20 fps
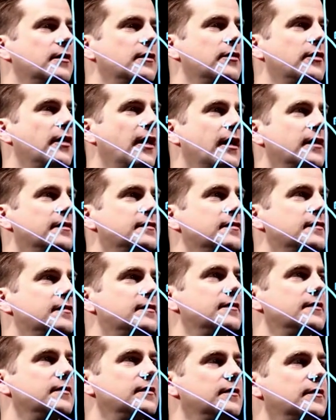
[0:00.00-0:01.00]
that's
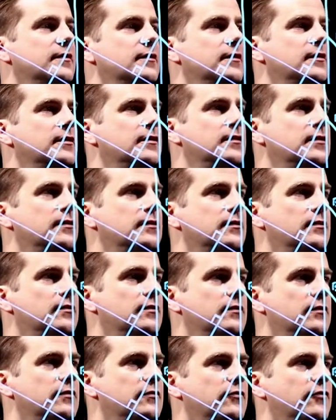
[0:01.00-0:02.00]

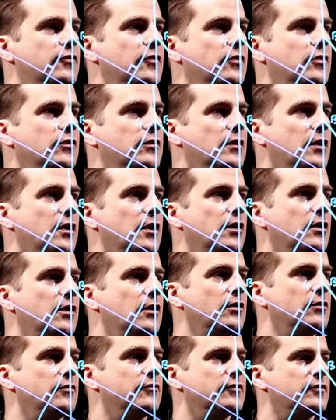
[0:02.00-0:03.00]
4
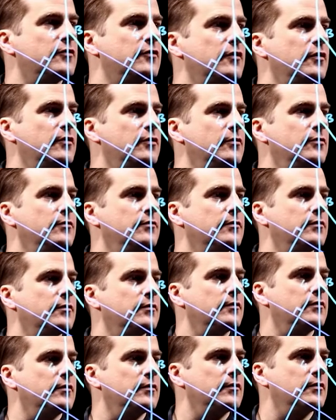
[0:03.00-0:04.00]
over 2,
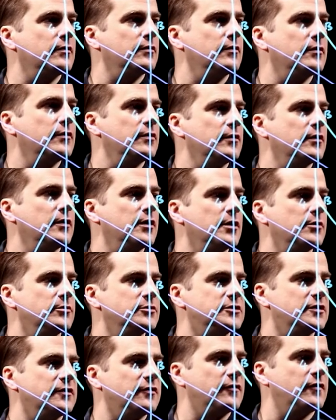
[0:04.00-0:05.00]

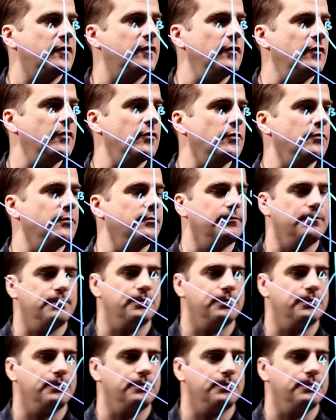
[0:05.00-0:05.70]
which is 2.